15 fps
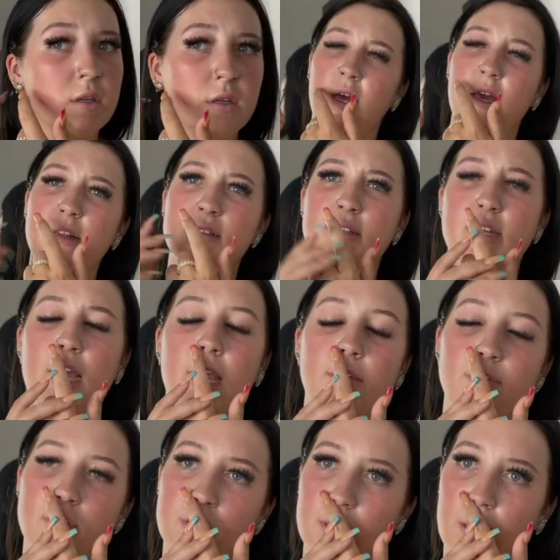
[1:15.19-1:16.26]
It is a Dave,
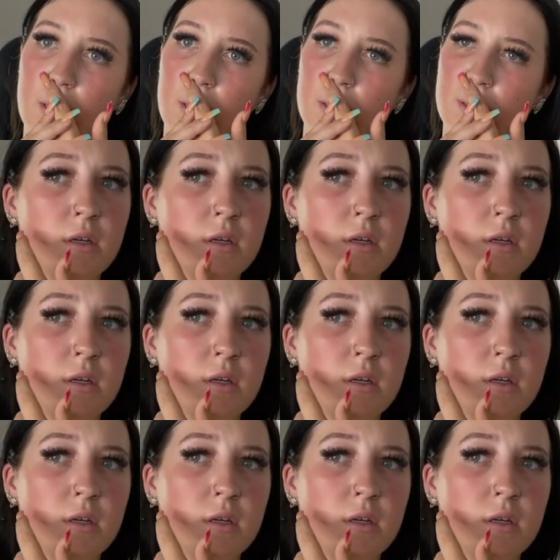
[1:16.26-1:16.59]
isn't it?